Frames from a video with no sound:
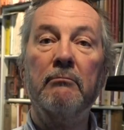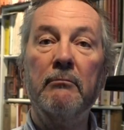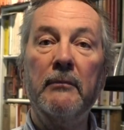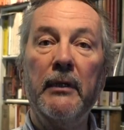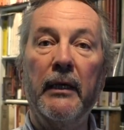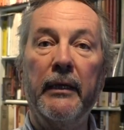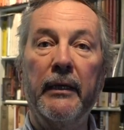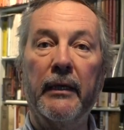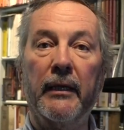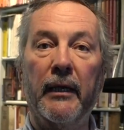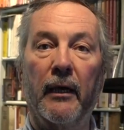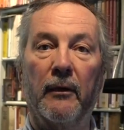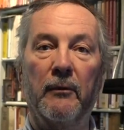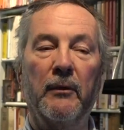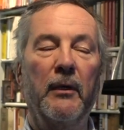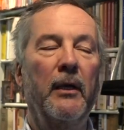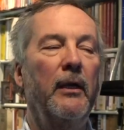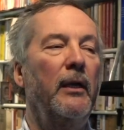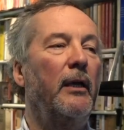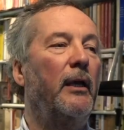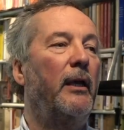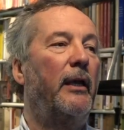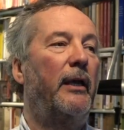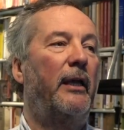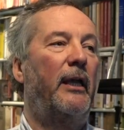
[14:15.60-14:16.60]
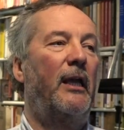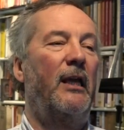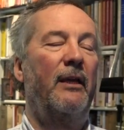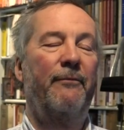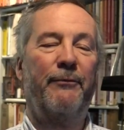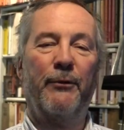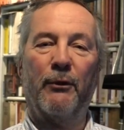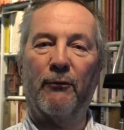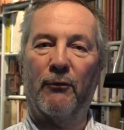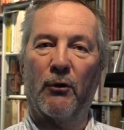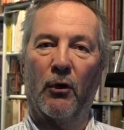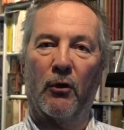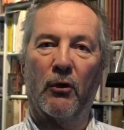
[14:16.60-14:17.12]
There you go. If
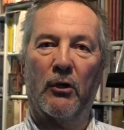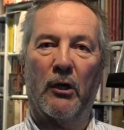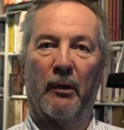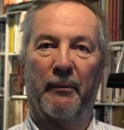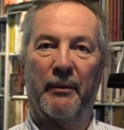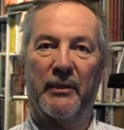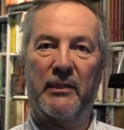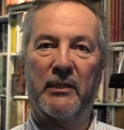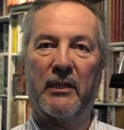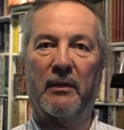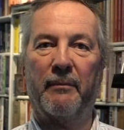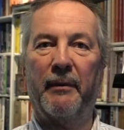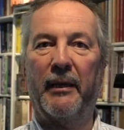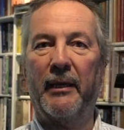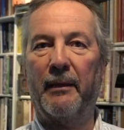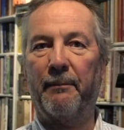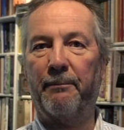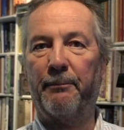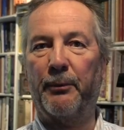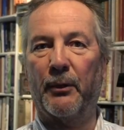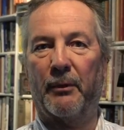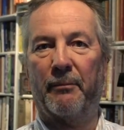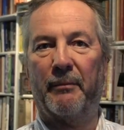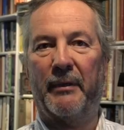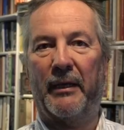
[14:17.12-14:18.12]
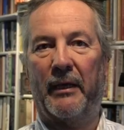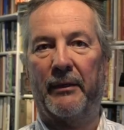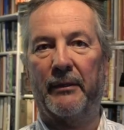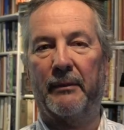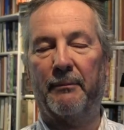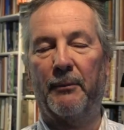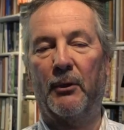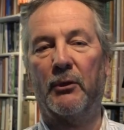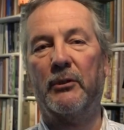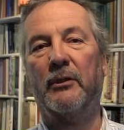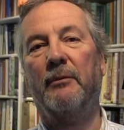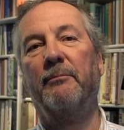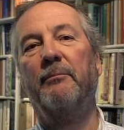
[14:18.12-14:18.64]
you've got comments to make, put them down the
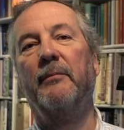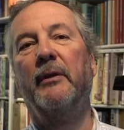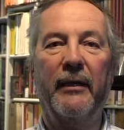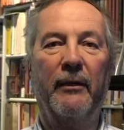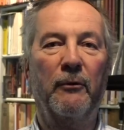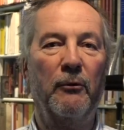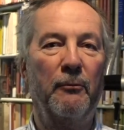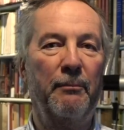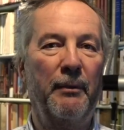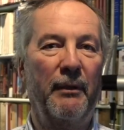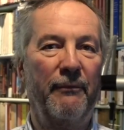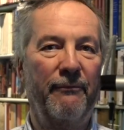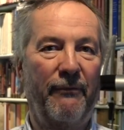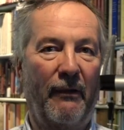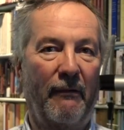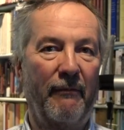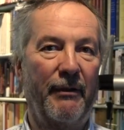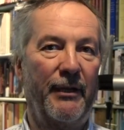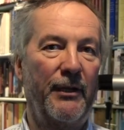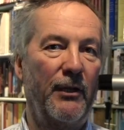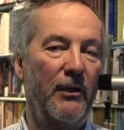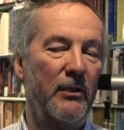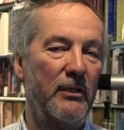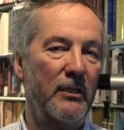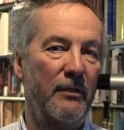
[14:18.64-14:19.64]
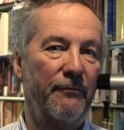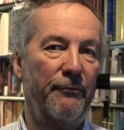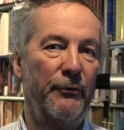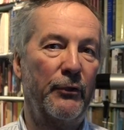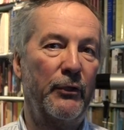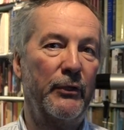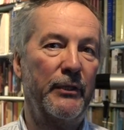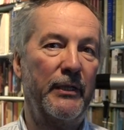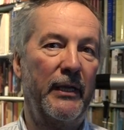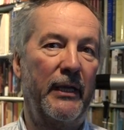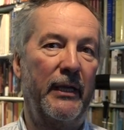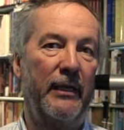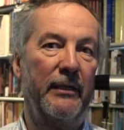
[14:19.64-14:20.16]
bottom. It would be very nice if
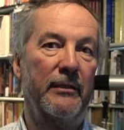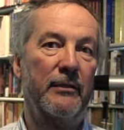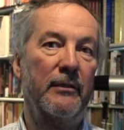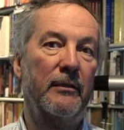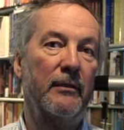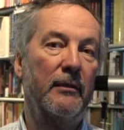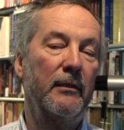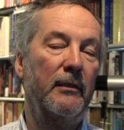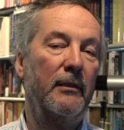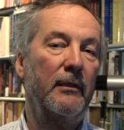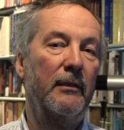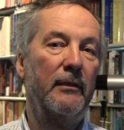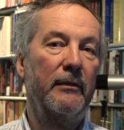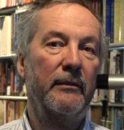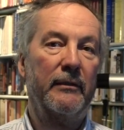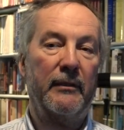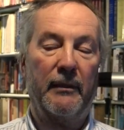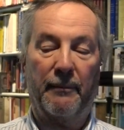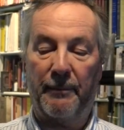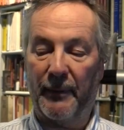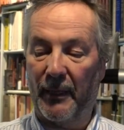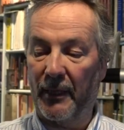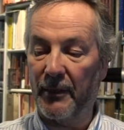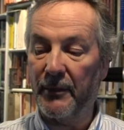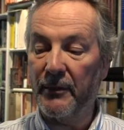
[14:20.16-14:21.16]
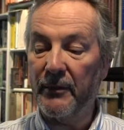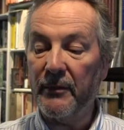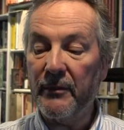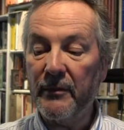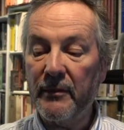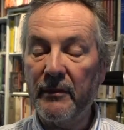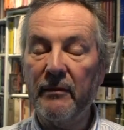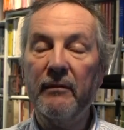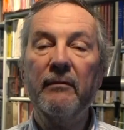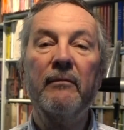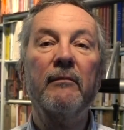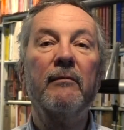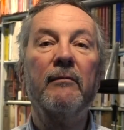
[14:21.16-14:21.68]
you'd hit the button
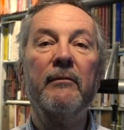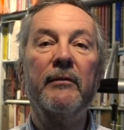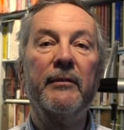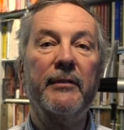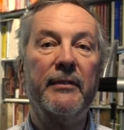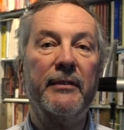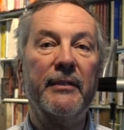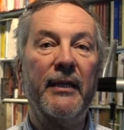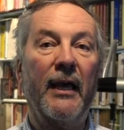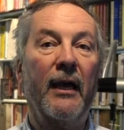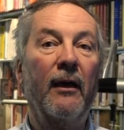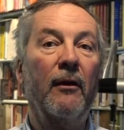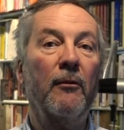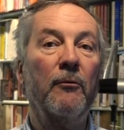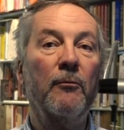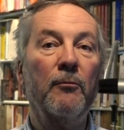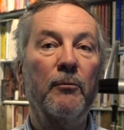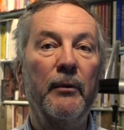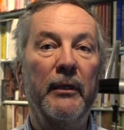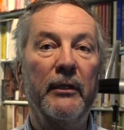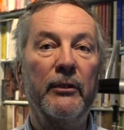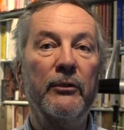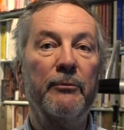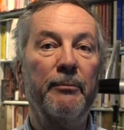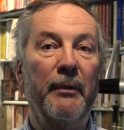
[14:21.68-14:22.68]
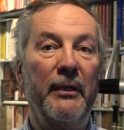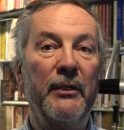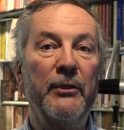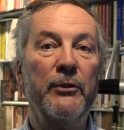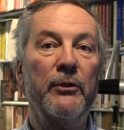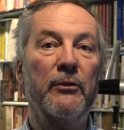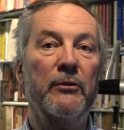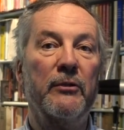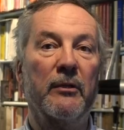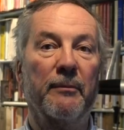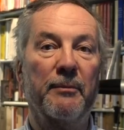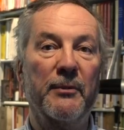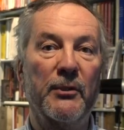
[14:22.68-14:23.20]
down, which means
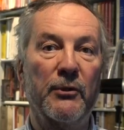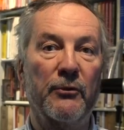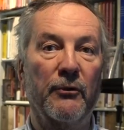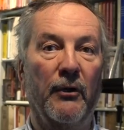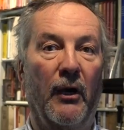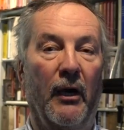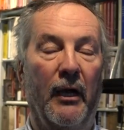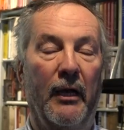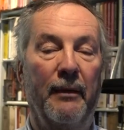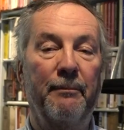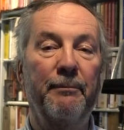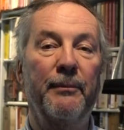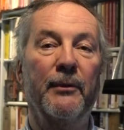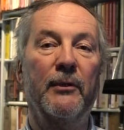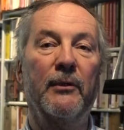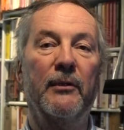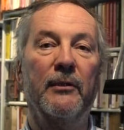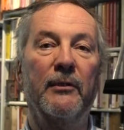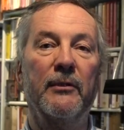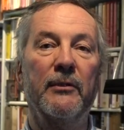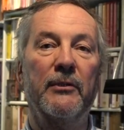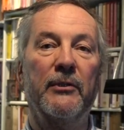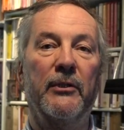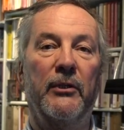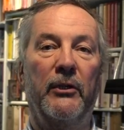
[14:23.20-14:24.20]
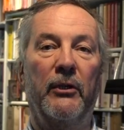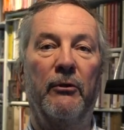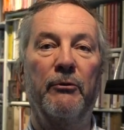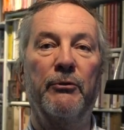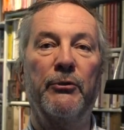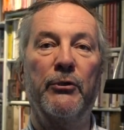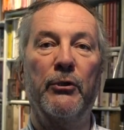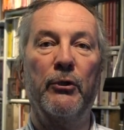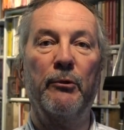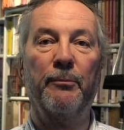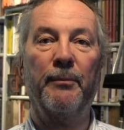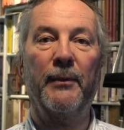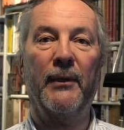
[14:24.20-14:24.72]
you subscribe, because
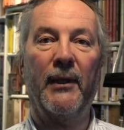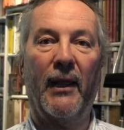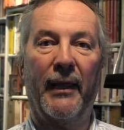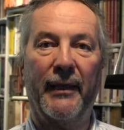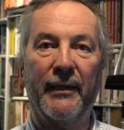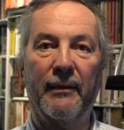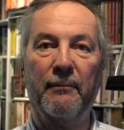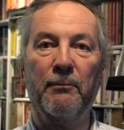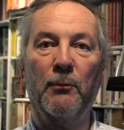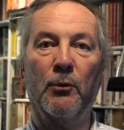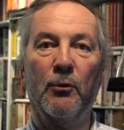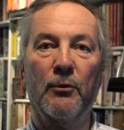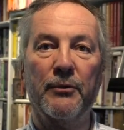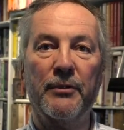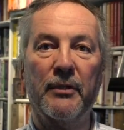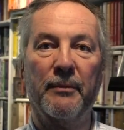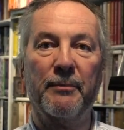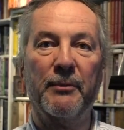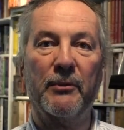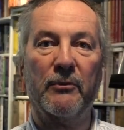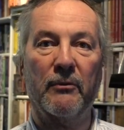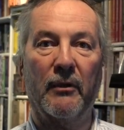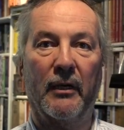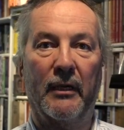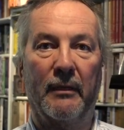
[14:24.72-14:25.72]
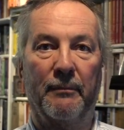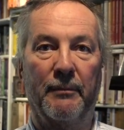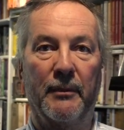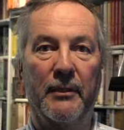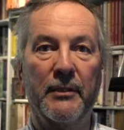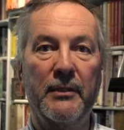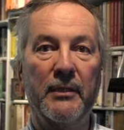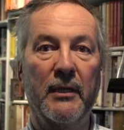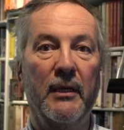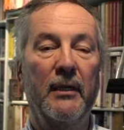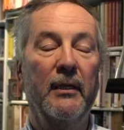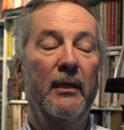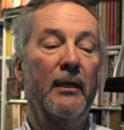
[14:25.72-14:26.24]
YouTube like more
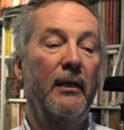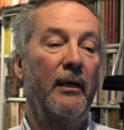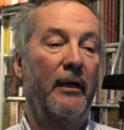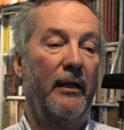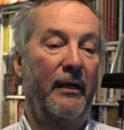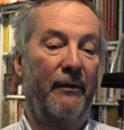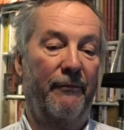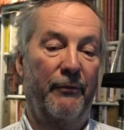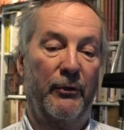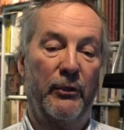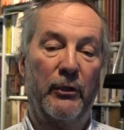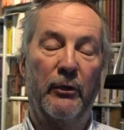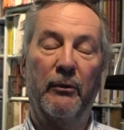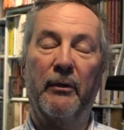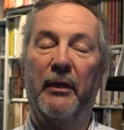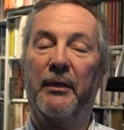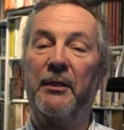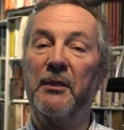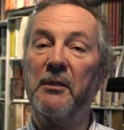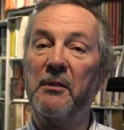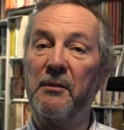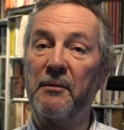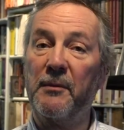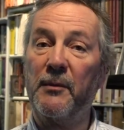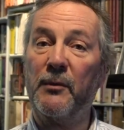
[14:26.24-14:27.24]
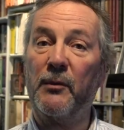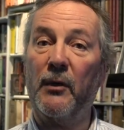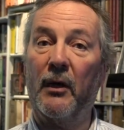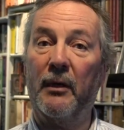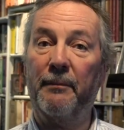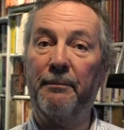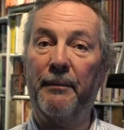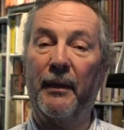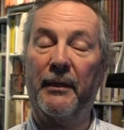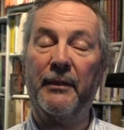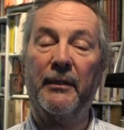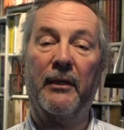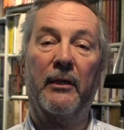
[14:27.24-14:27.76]
subscribers. And if you do hit the
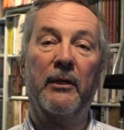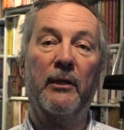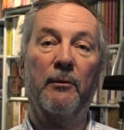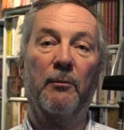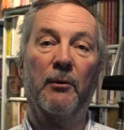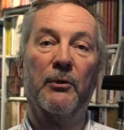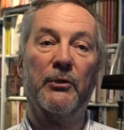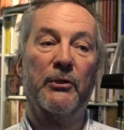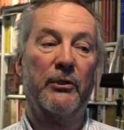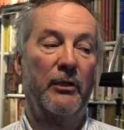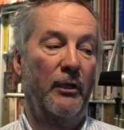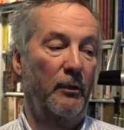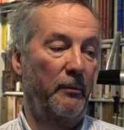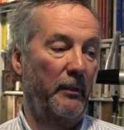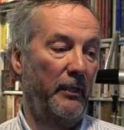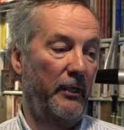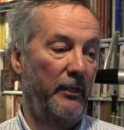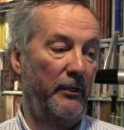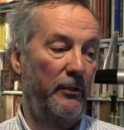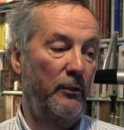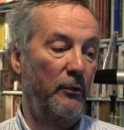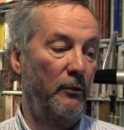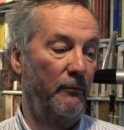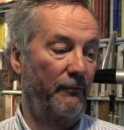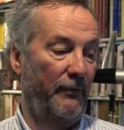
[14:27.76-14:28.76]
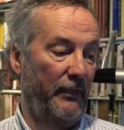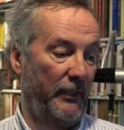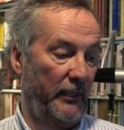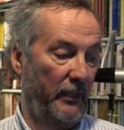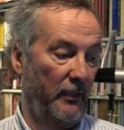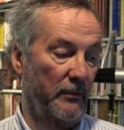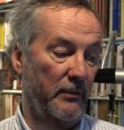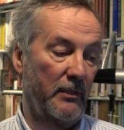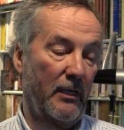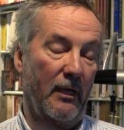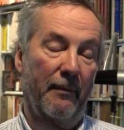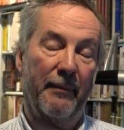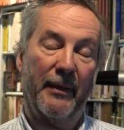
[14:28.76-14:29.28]
subscribe button and you want to know when a new video
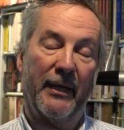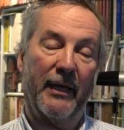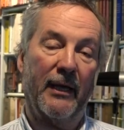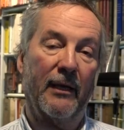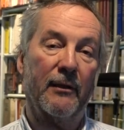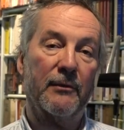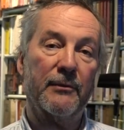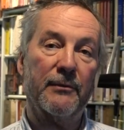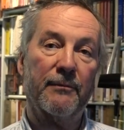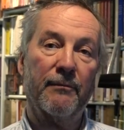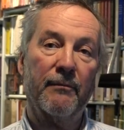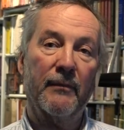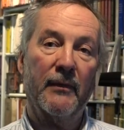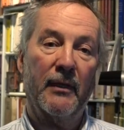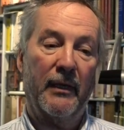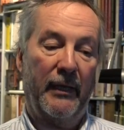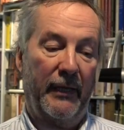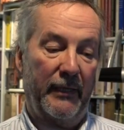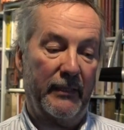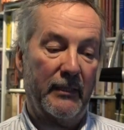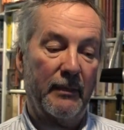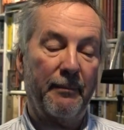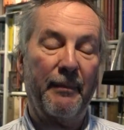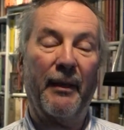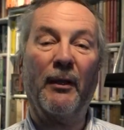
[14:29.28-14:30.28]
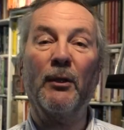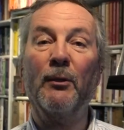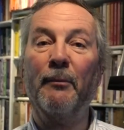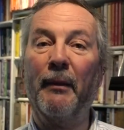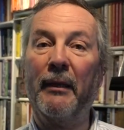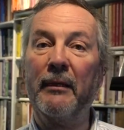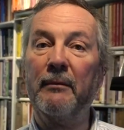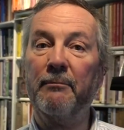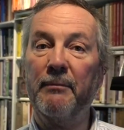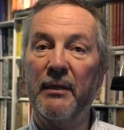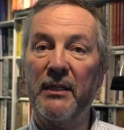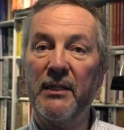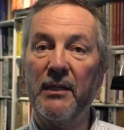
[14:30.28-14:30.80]
is coming out, hit the bell
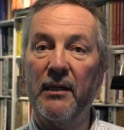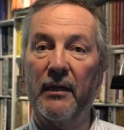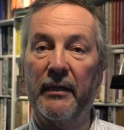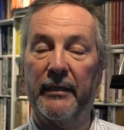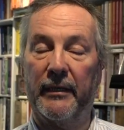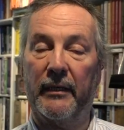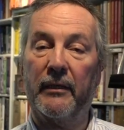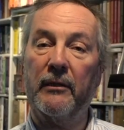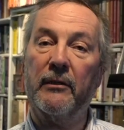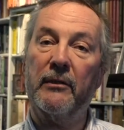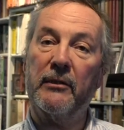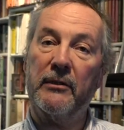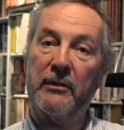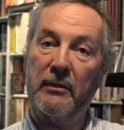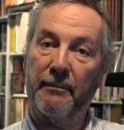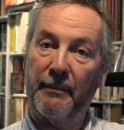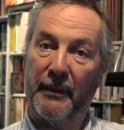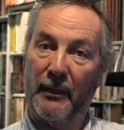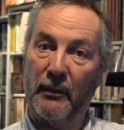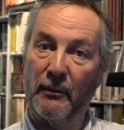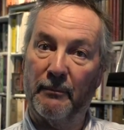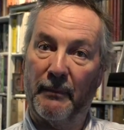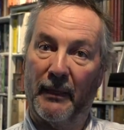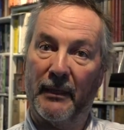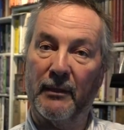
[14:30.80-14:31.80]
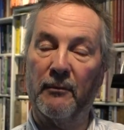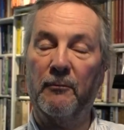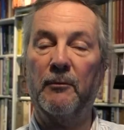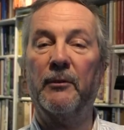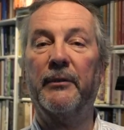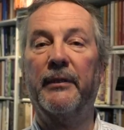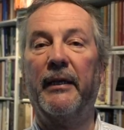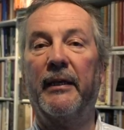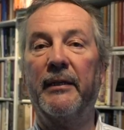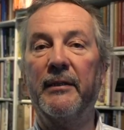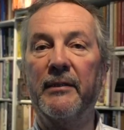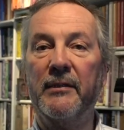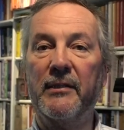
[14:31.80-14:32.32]
button beside it, because the bell button will
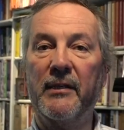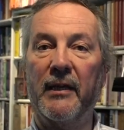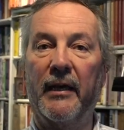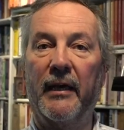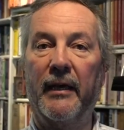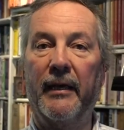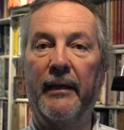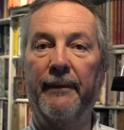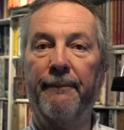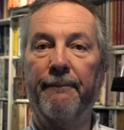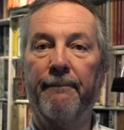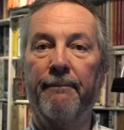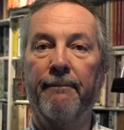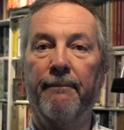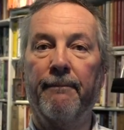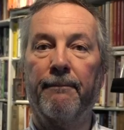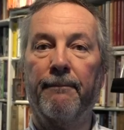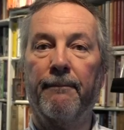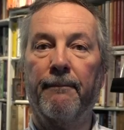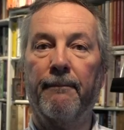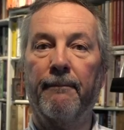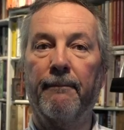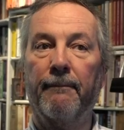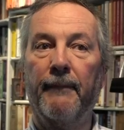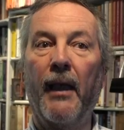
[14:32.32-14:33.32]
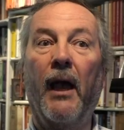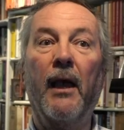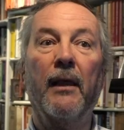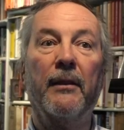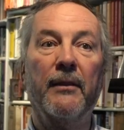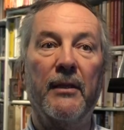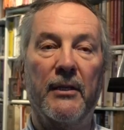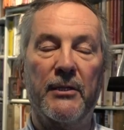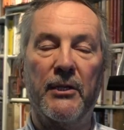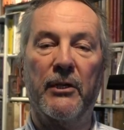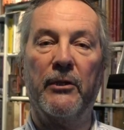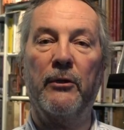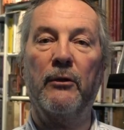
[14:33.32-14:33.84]
then say,
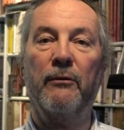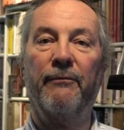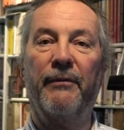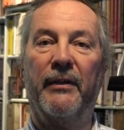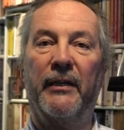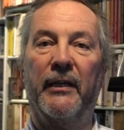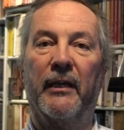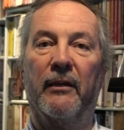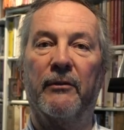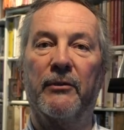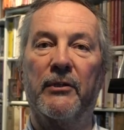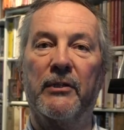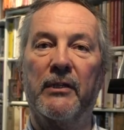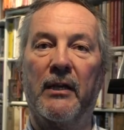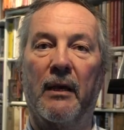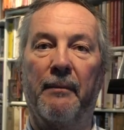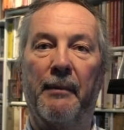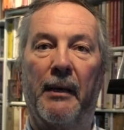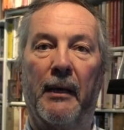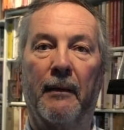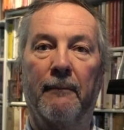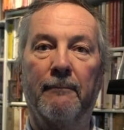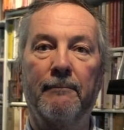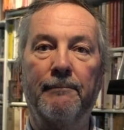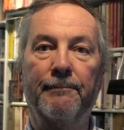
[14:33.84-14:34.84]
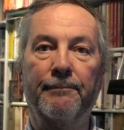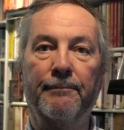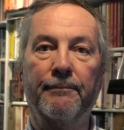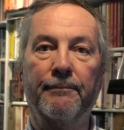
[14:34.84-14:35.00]
there's a new video just come out.